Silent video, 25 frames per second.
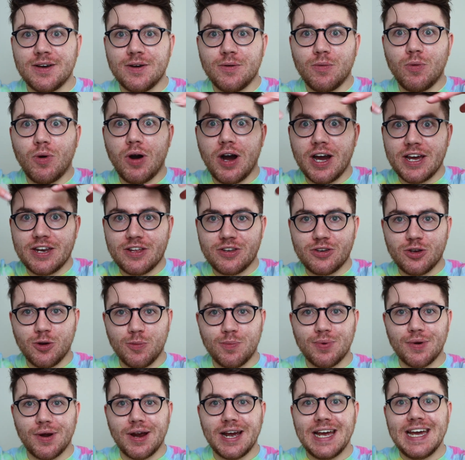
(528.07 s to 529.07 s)
widen your
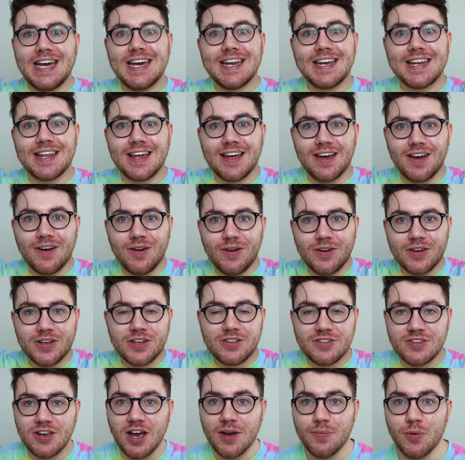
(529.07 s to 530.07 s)
brain
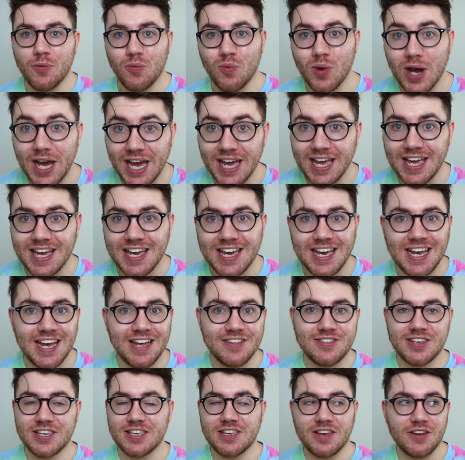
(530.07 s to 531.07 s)
type of way,
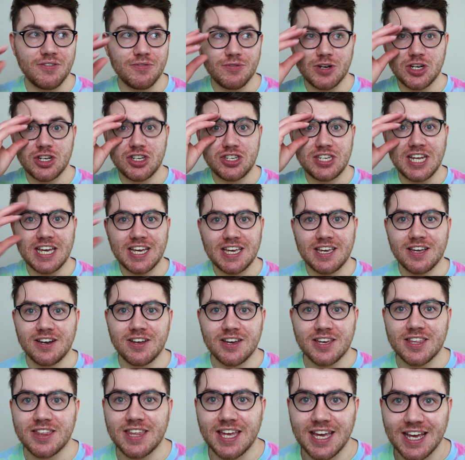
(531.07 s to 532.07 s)
it is a
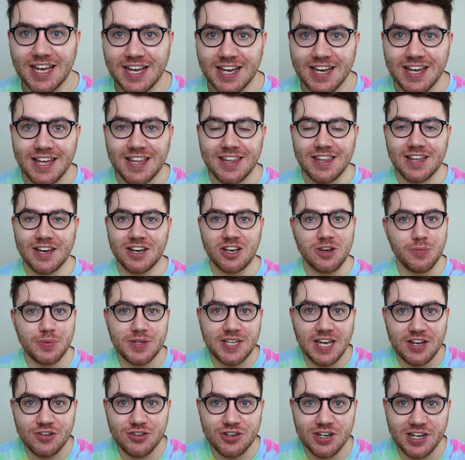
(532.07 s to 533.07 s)
ridiculous thing that could
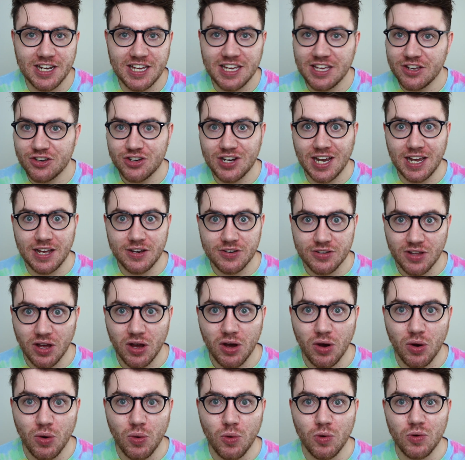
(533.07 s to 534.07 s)
potentially change the
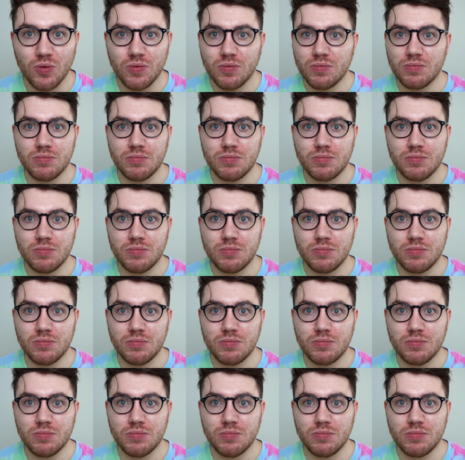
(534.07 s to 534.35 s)
whole